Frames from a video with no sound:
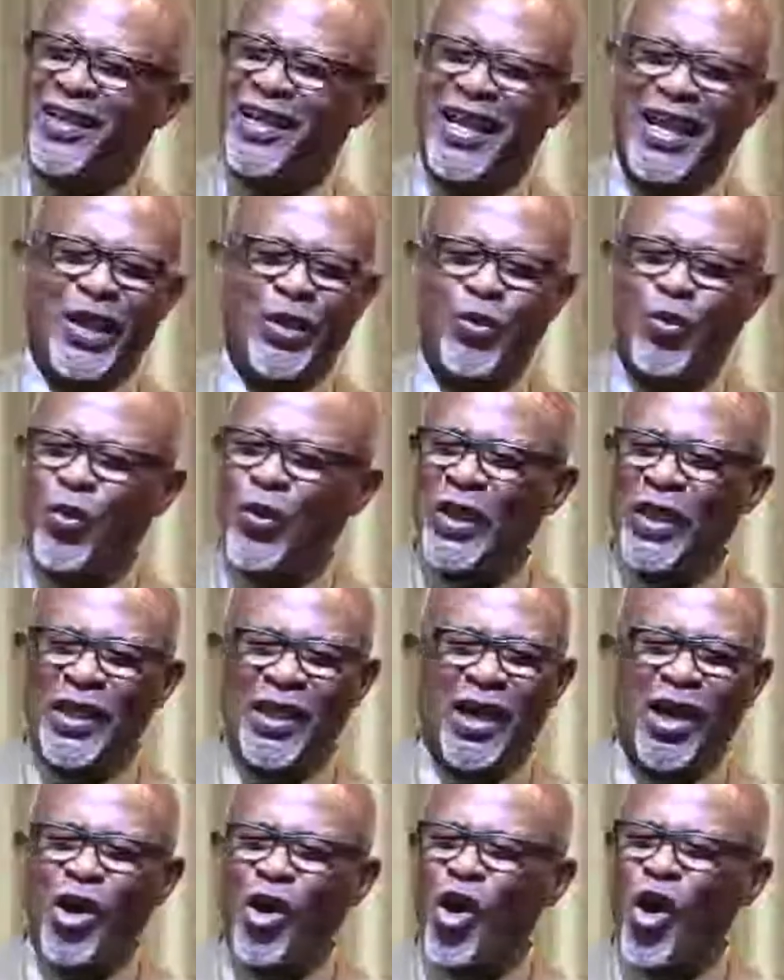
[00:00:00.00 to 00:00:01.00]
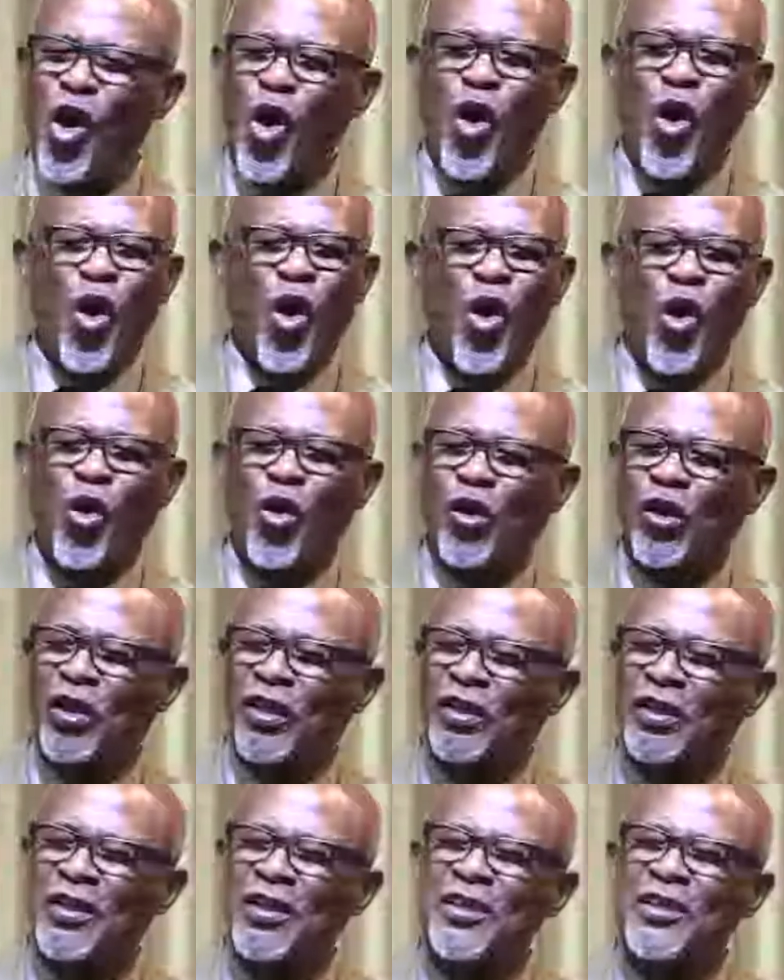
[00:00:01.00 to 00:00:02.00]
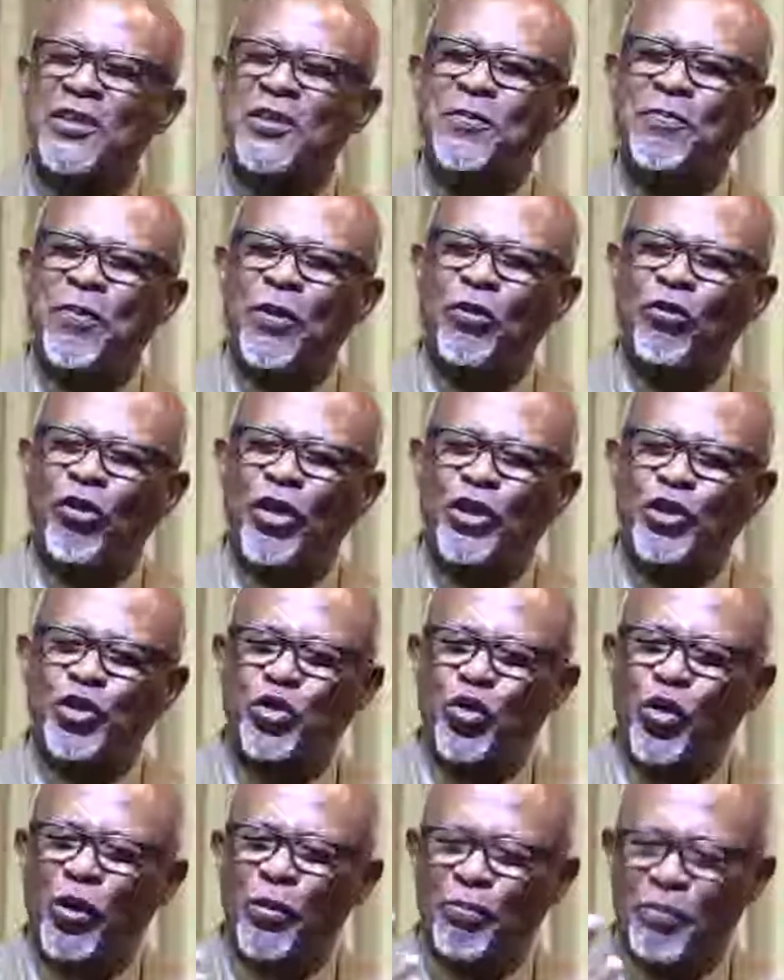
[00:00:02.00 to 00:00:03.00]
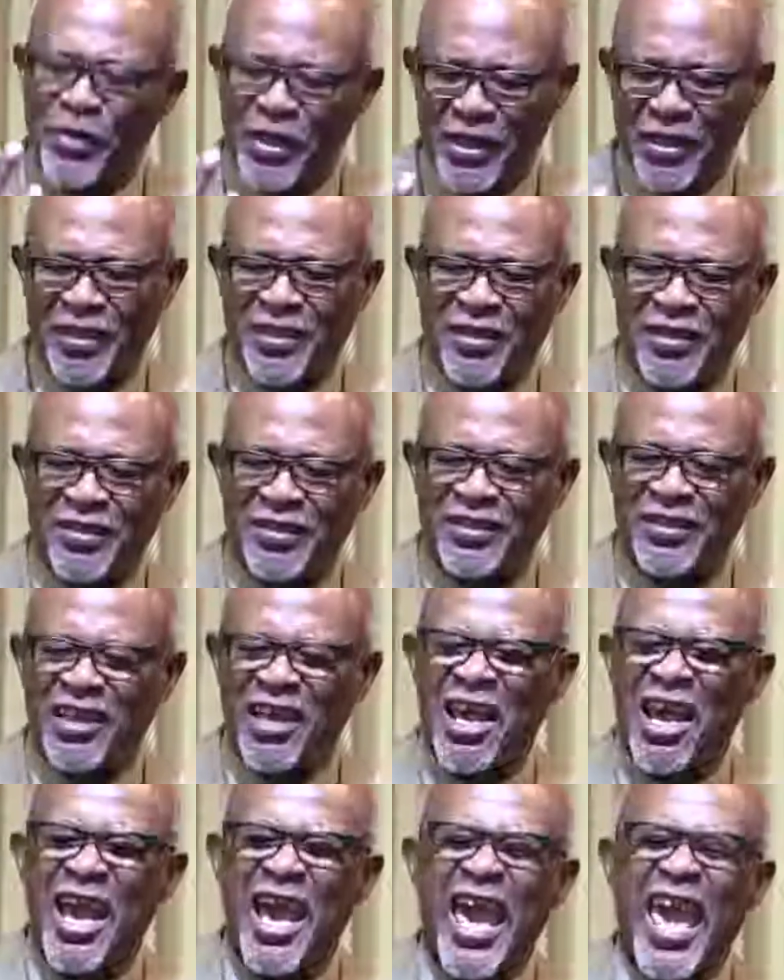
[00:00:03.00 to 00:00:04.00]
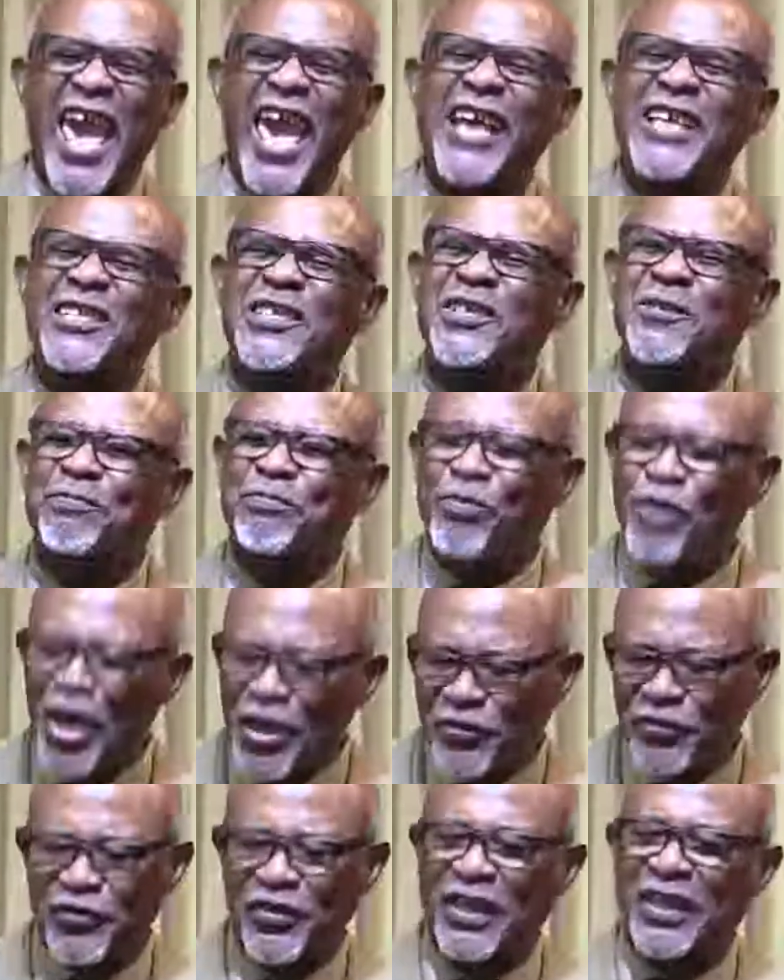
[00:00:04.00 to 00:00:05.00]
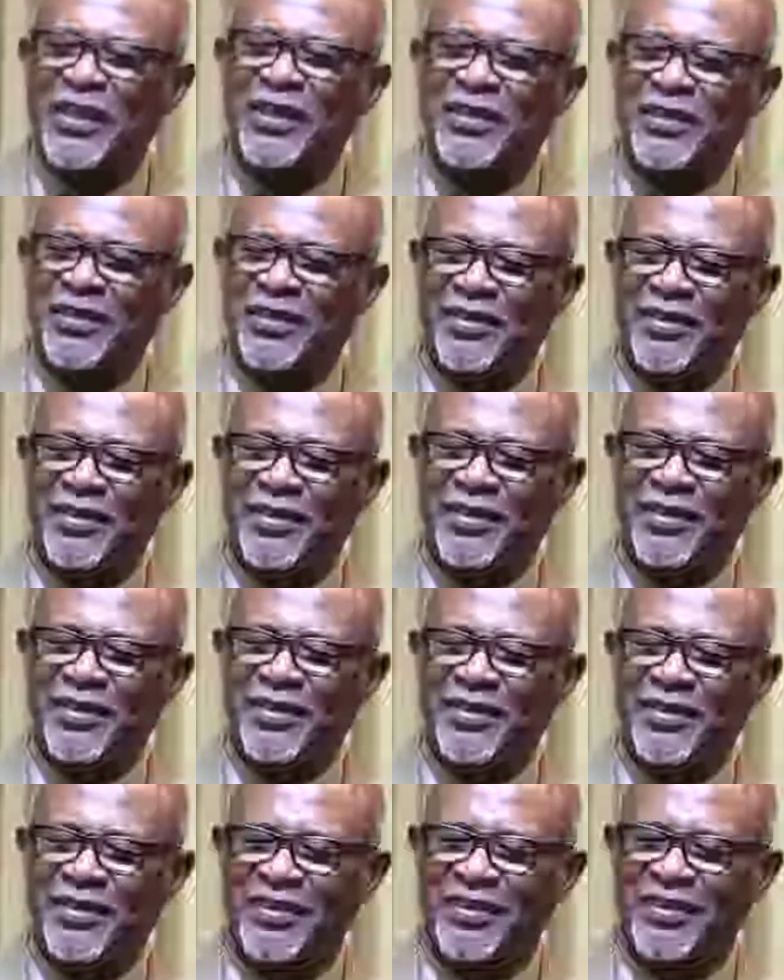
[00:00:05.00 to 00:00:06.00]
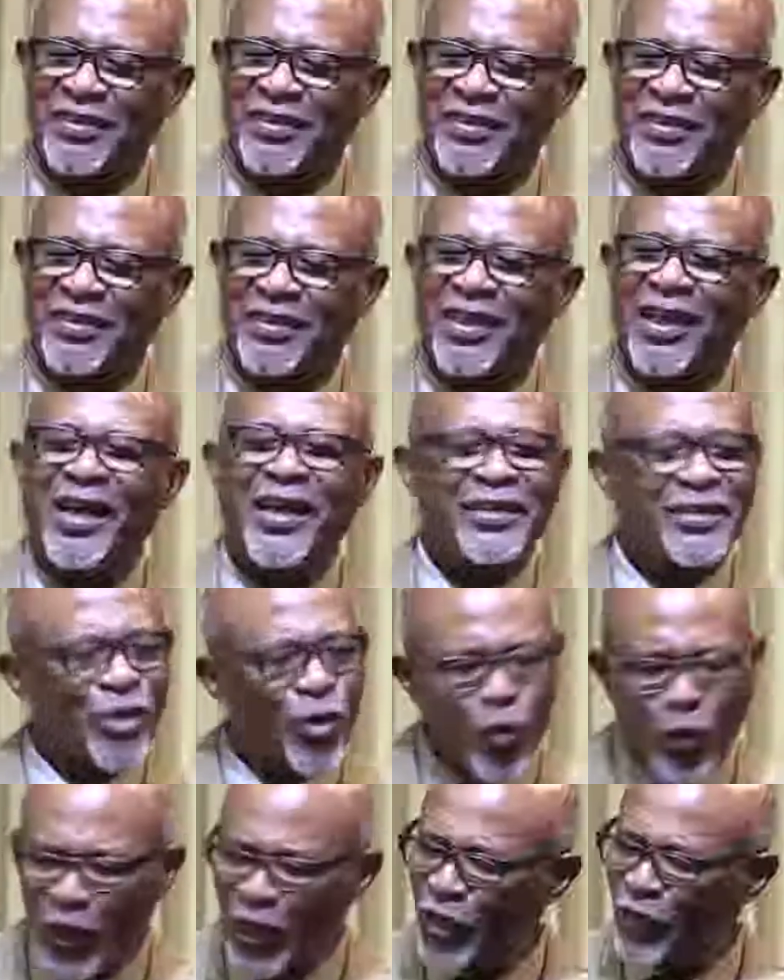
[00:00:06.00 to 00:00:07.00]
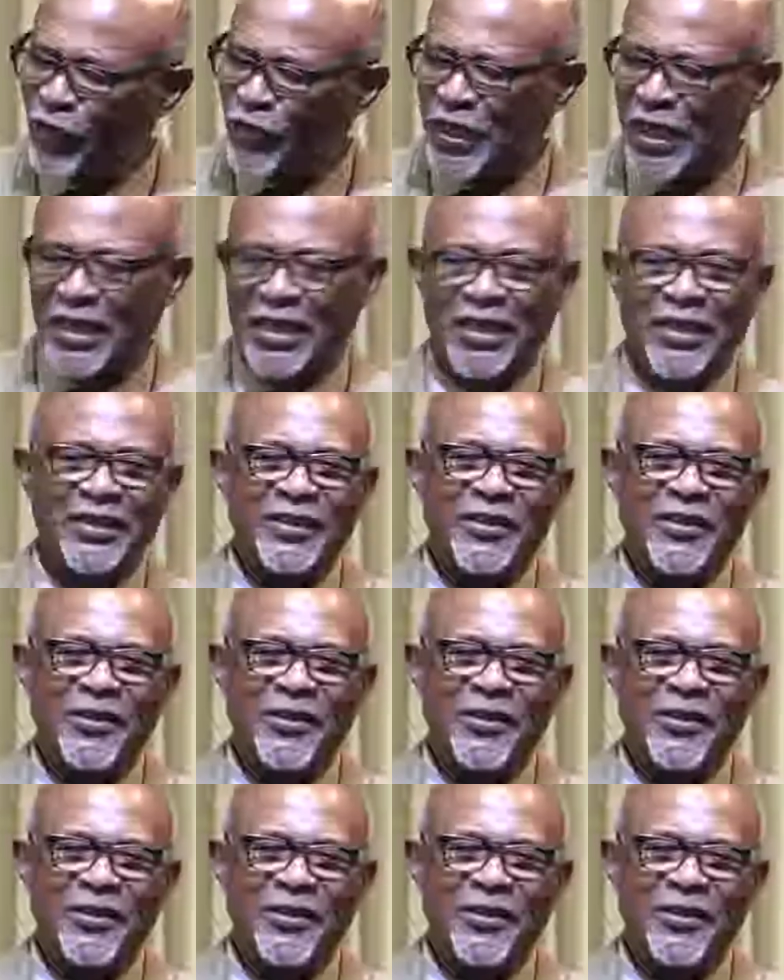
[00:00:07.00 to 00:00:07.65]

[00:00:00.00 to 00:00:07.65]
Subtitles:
and we are all spiritual beings expressing the will of God.